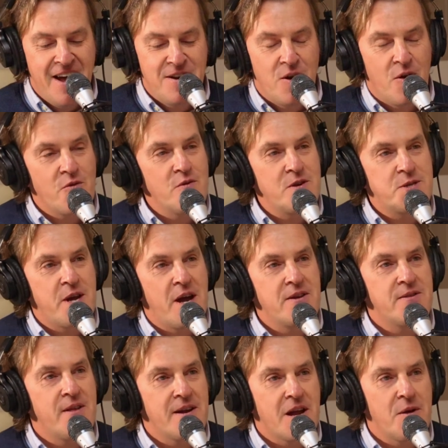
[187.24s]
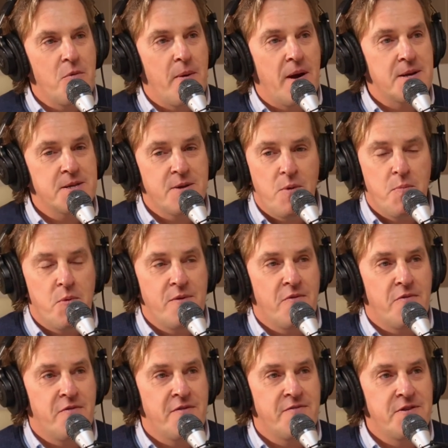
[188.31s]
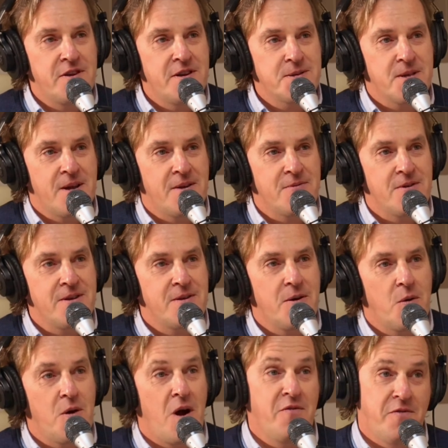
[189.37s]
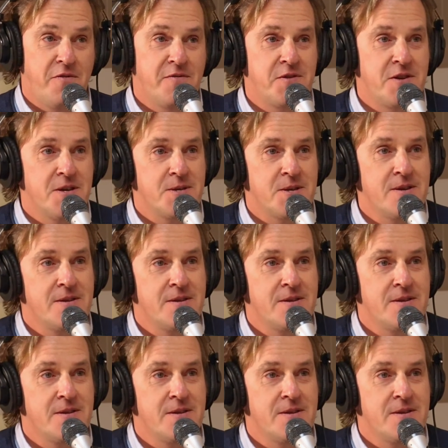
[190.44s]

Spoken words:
And Longreach, how did that come about? Because they've been printing for 50 years now, right? Or over 50 years.